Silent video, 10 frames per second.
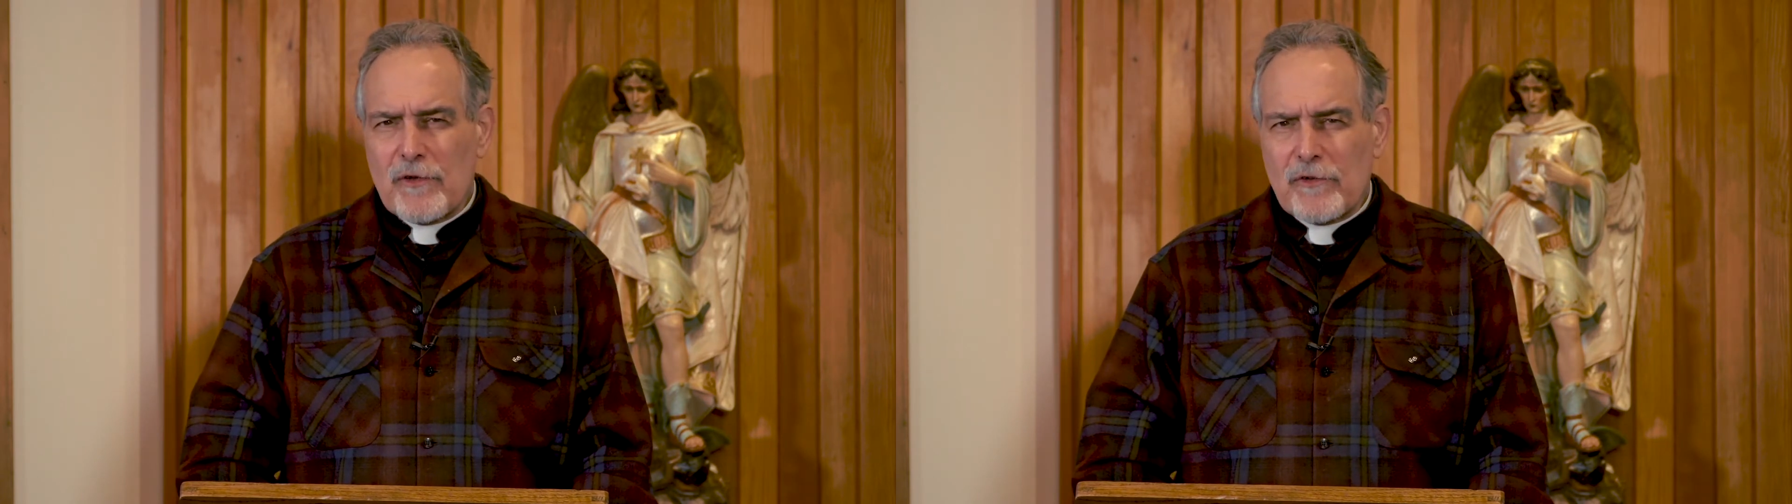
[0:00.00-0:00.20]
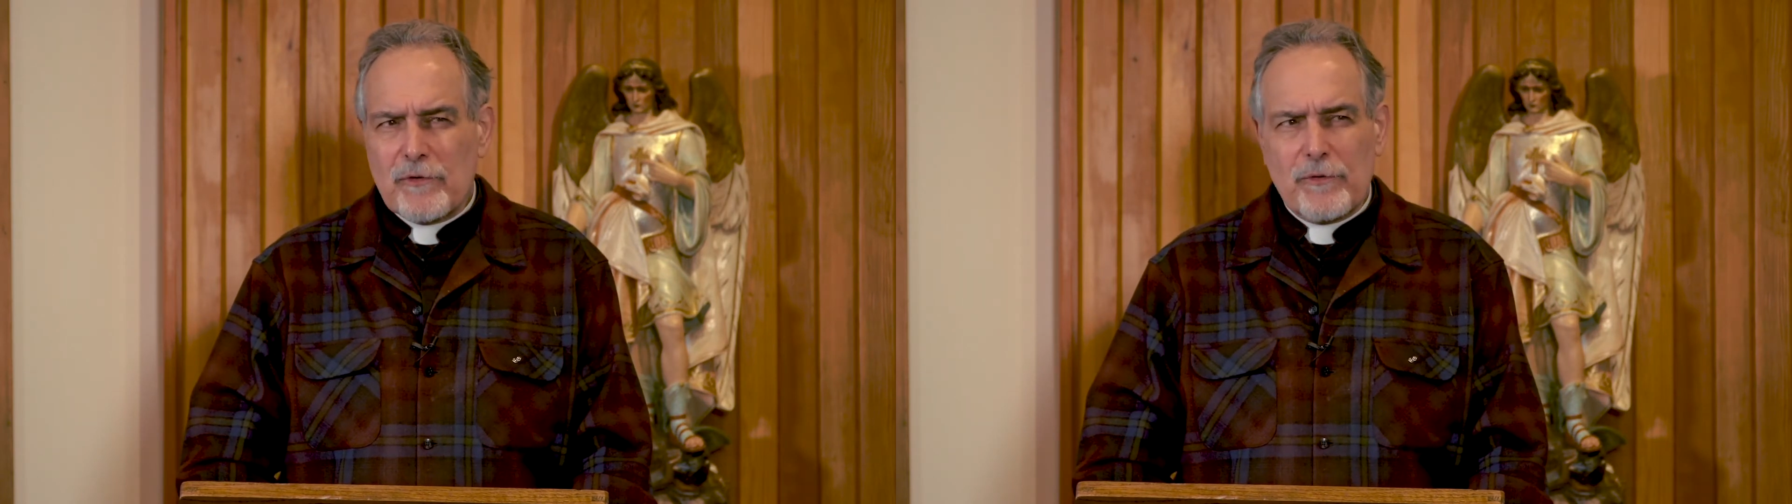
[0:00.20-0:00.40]

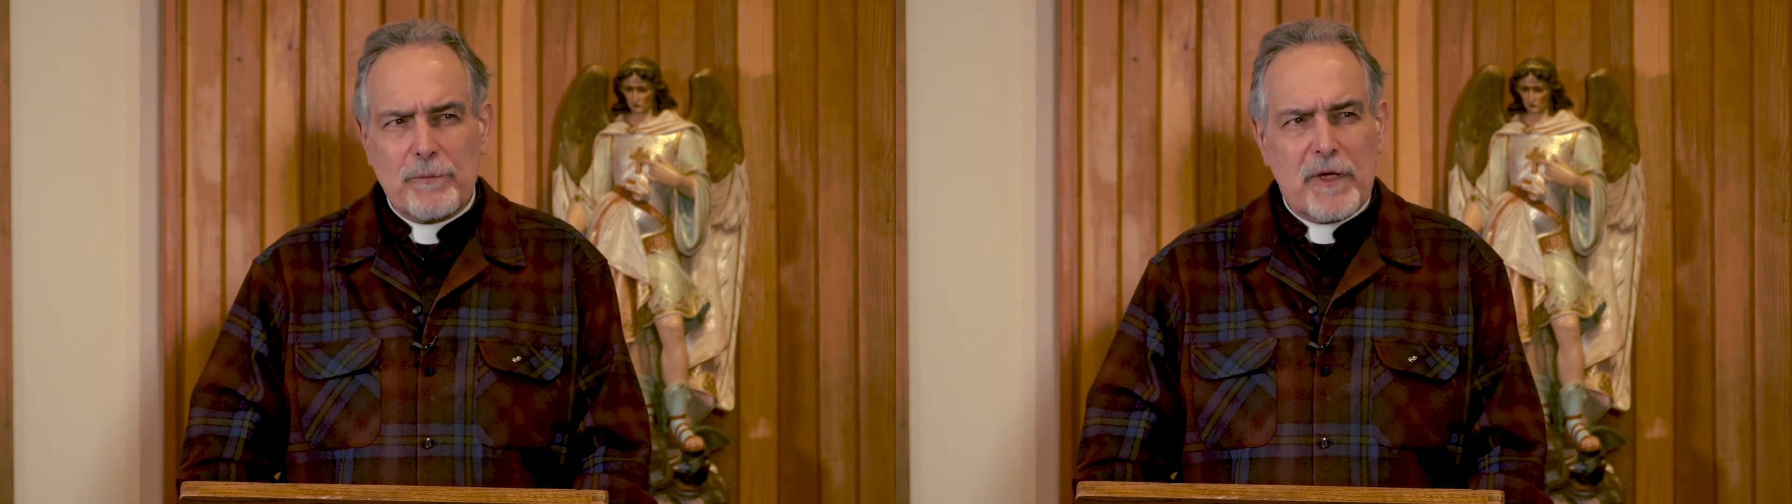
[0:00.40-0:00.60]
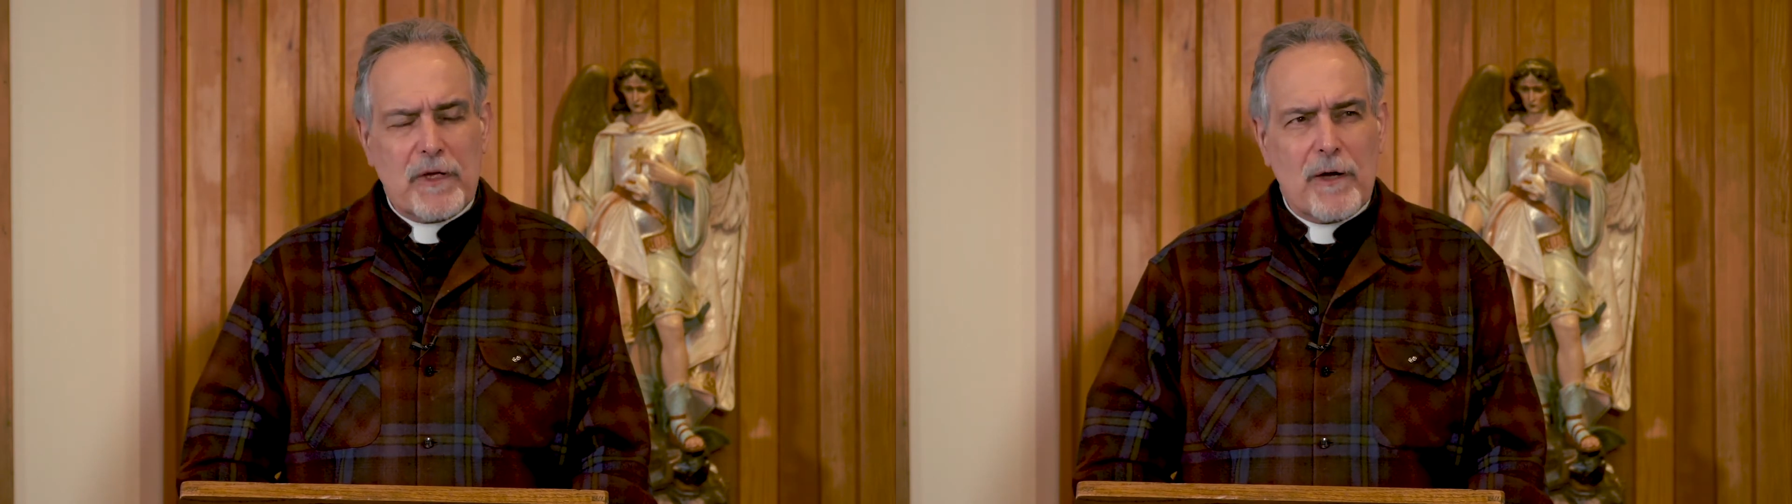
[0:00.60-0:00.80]
to
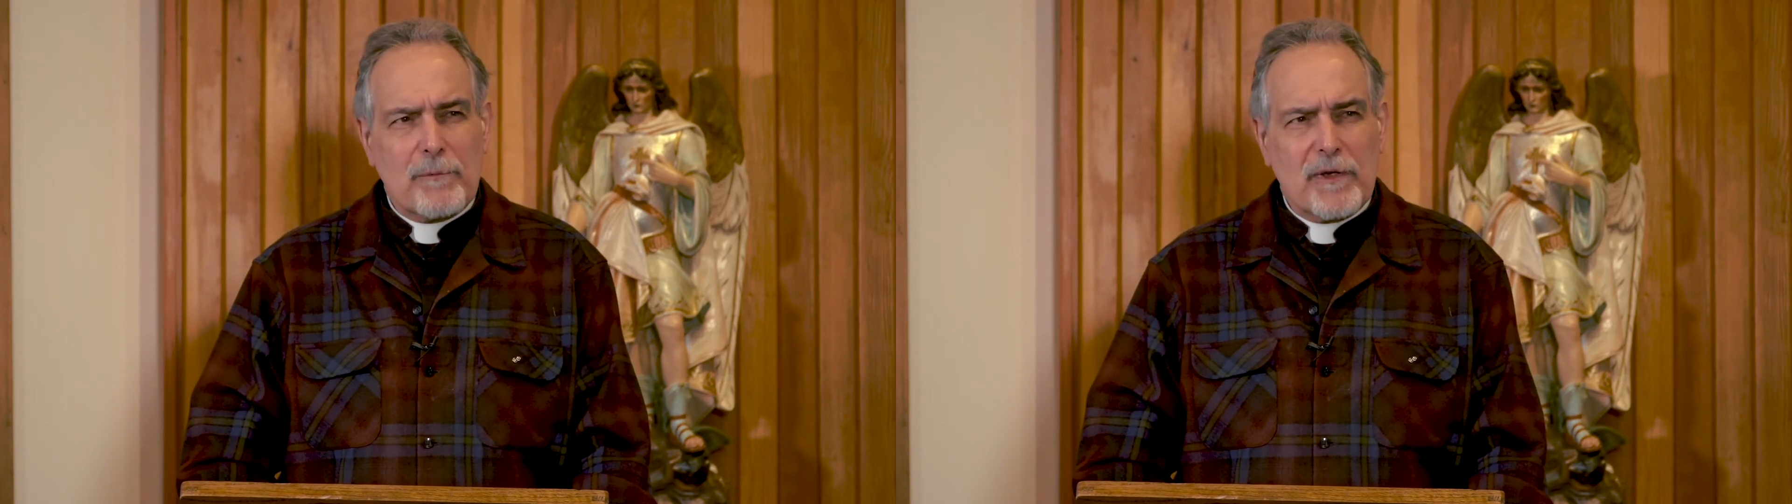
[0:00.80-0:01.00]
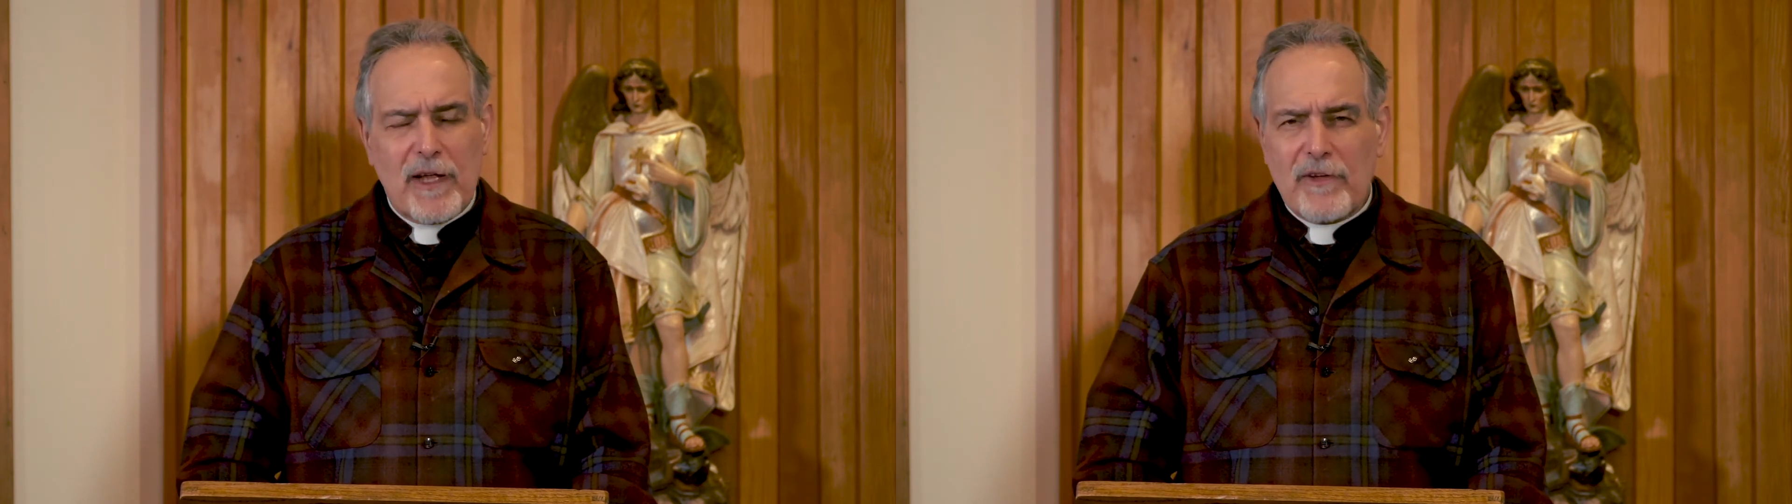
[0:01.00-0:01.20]

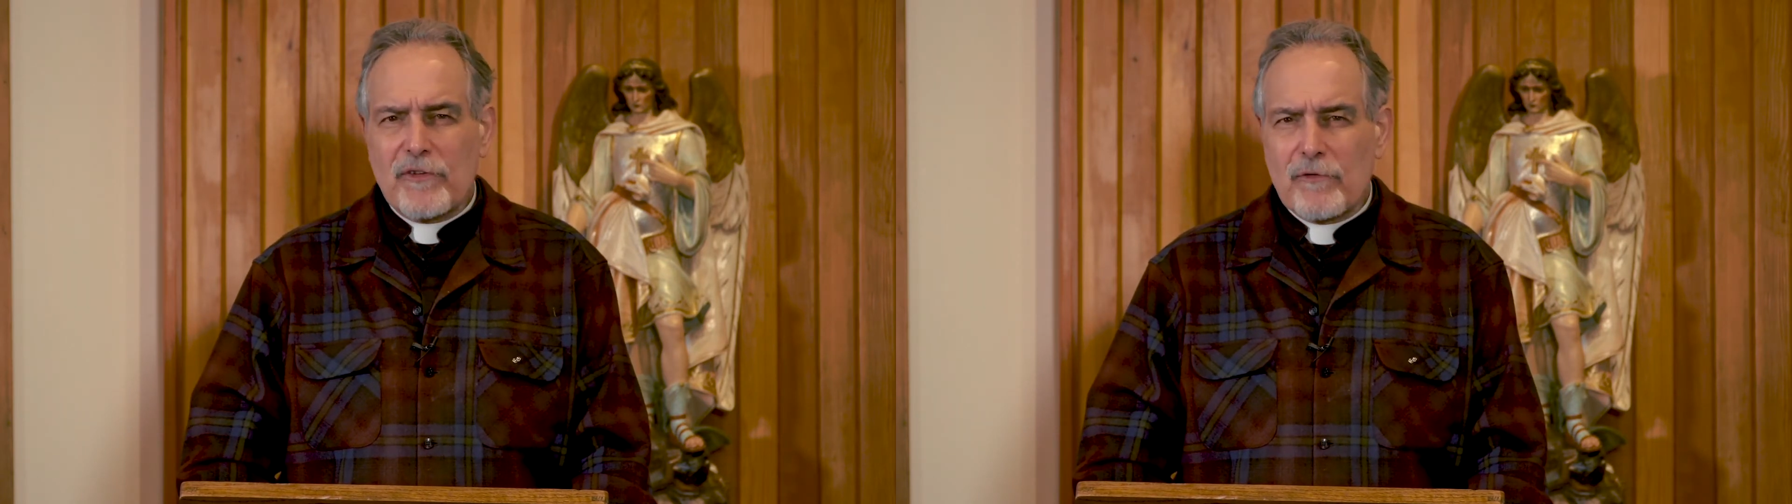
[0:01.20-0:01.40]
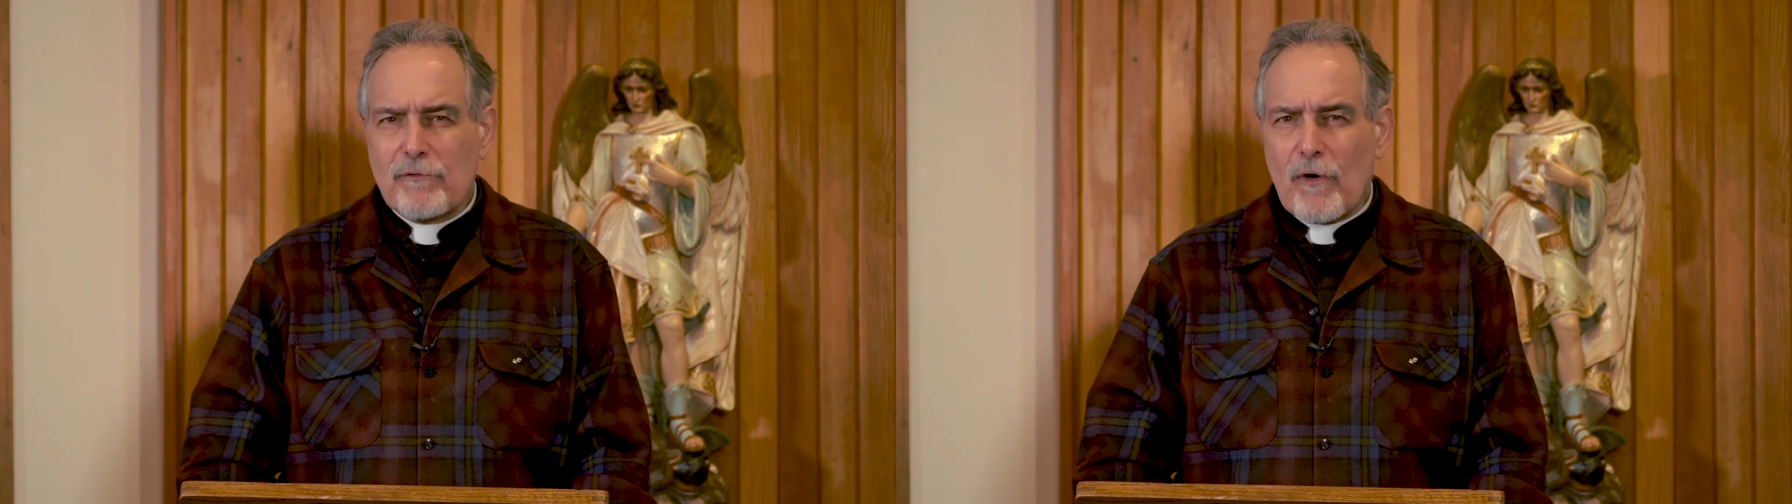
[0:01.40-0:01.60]
become
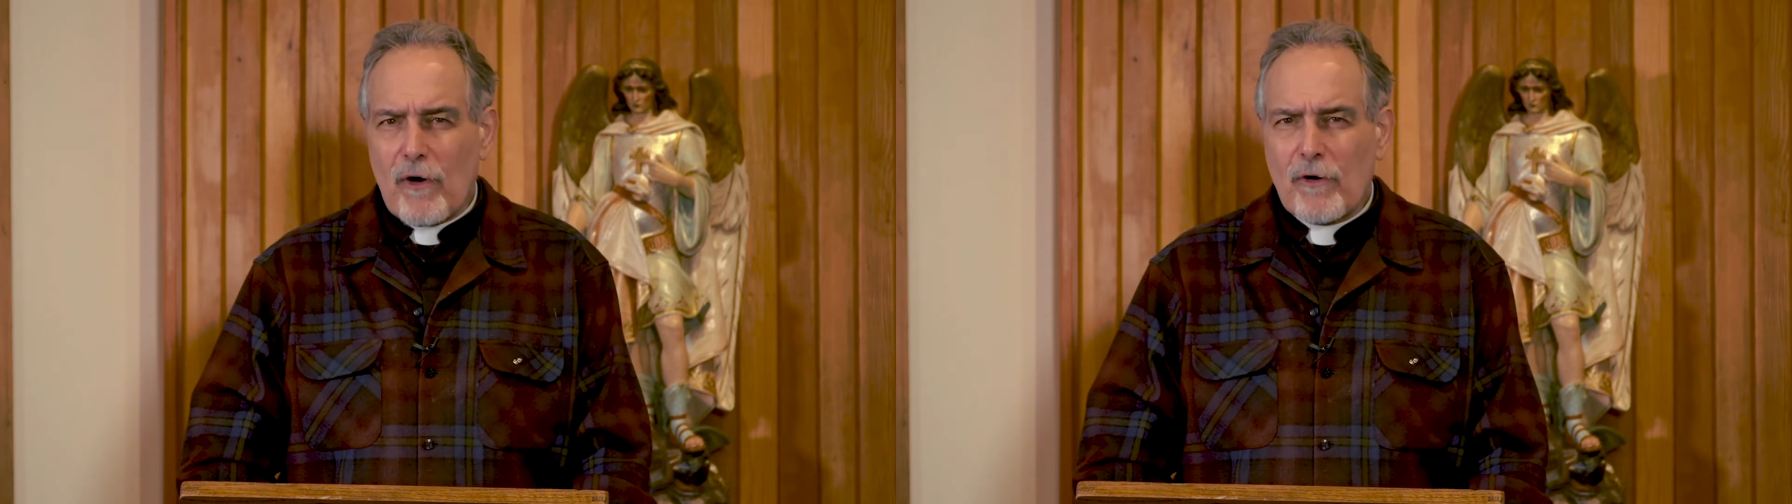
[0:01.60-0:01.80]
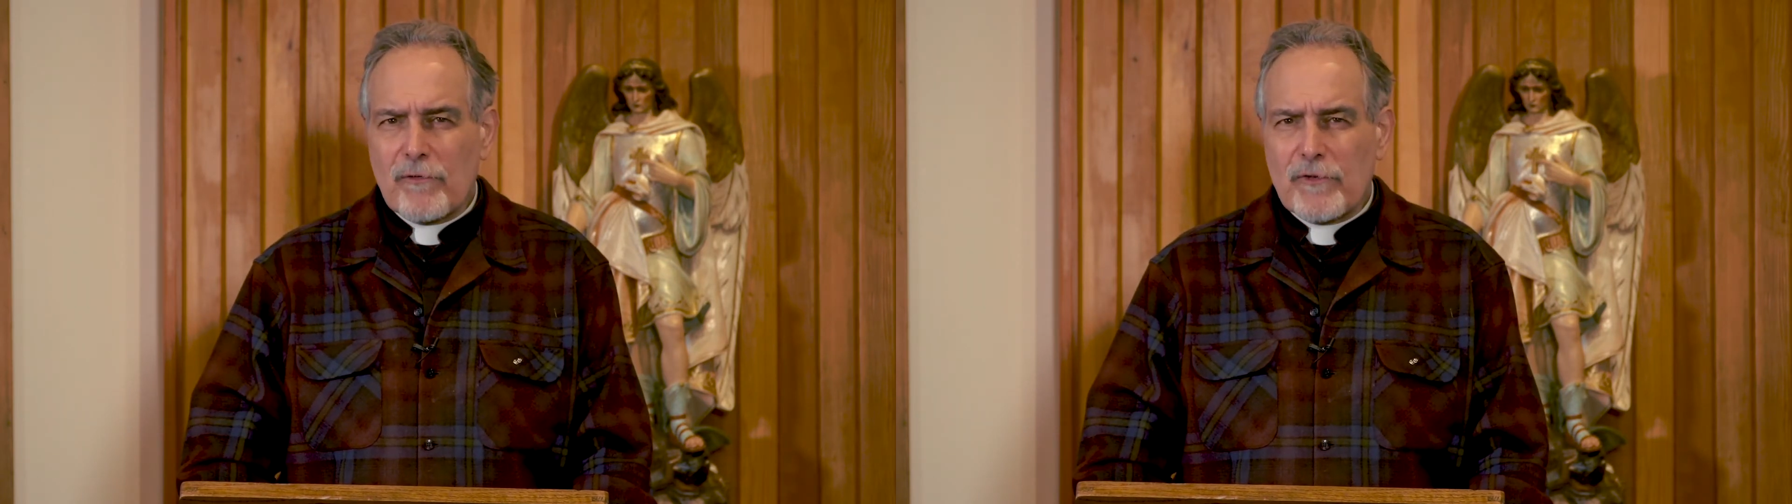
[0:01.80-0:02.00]
less
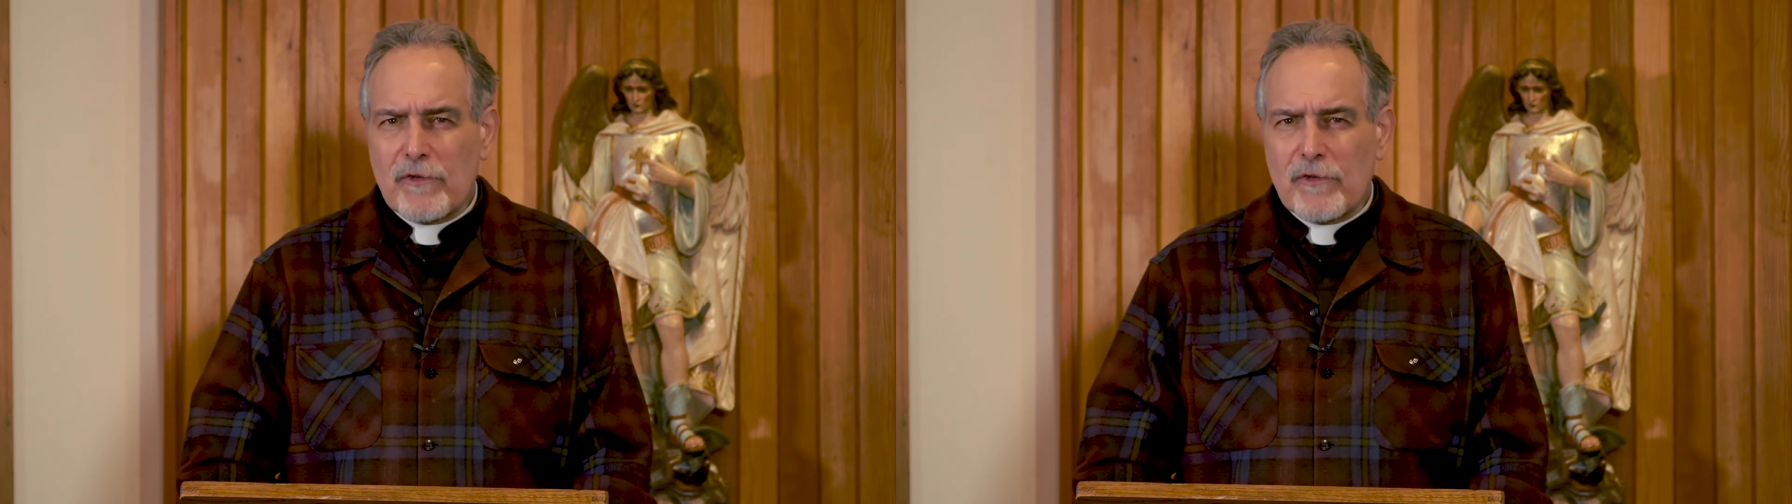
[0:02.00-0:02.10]
involved.